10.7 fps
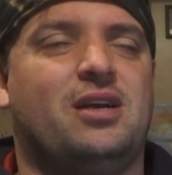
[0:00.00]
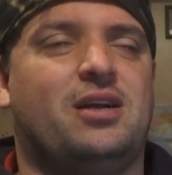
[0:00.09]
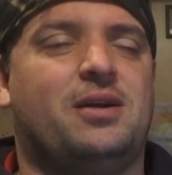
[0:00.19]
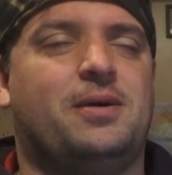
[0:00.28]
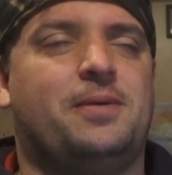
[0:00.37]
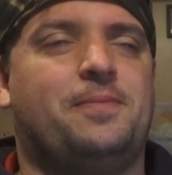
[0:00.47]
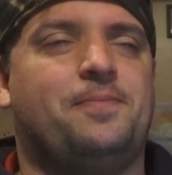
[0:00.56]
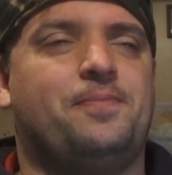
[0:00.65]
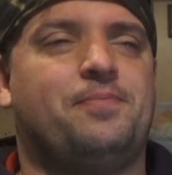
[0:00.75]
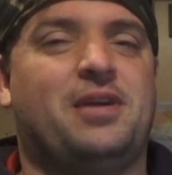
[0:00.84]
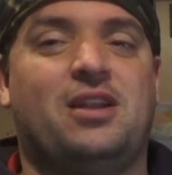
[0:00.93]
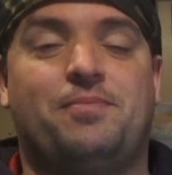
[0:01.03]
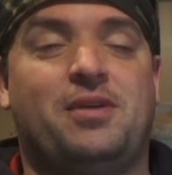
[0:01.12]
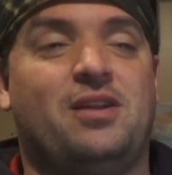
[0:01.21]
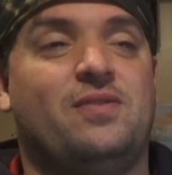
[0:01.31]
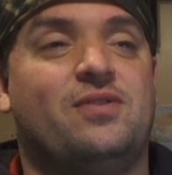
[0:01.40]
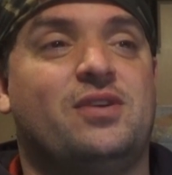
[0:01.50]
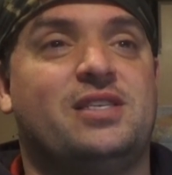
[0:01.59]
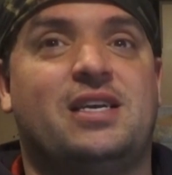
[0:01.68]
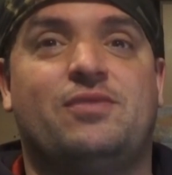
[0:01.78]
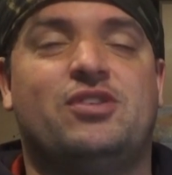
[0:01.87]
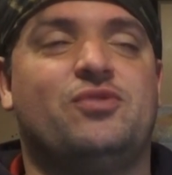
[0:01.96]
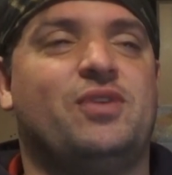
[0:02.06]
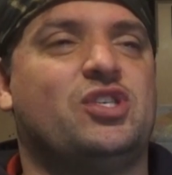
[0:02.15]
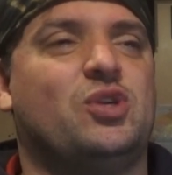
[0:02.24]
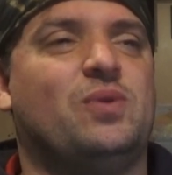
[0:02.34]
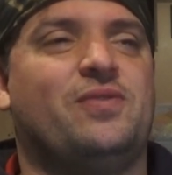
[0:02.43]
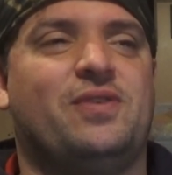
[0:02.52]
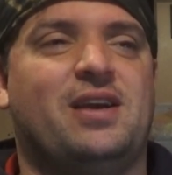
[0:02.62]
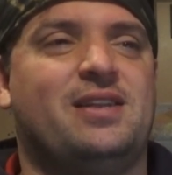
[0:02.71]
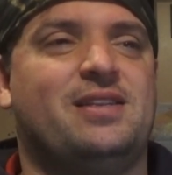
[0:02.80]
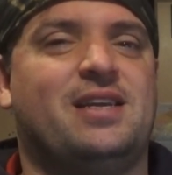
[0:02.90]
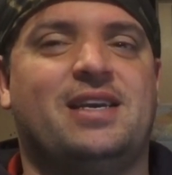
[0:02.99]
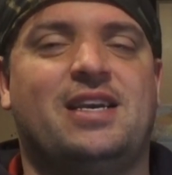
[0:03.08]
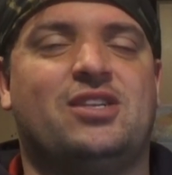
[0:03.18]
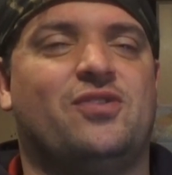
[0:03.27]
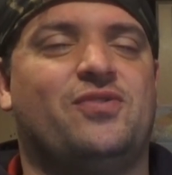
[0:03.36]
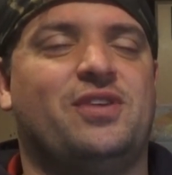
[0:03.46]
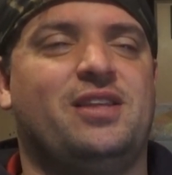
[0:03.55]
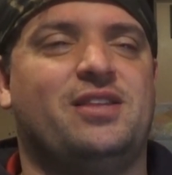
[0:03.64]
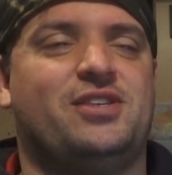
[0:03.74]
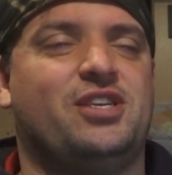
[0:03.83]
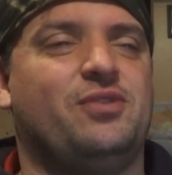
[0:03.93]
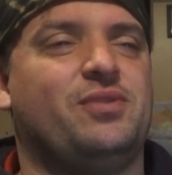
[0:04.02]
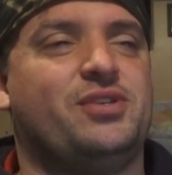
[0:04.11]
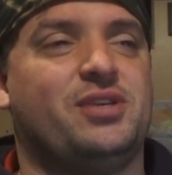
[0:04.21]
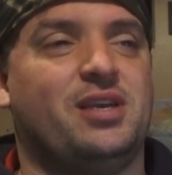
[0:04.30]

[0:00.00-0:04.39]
Battle of Gods and Resurrection OF, and that kicked off the series.